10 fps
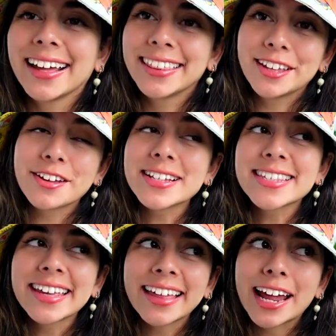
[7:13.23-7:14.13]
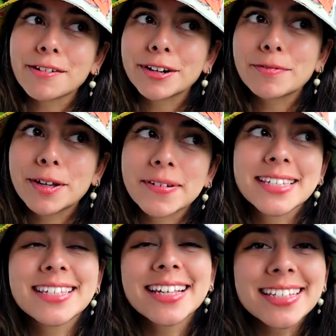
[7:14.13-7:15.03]
I think you could say that Aroid Week
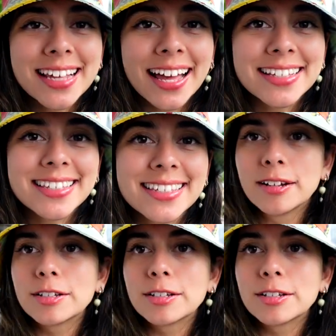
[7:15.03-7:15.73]
was a success.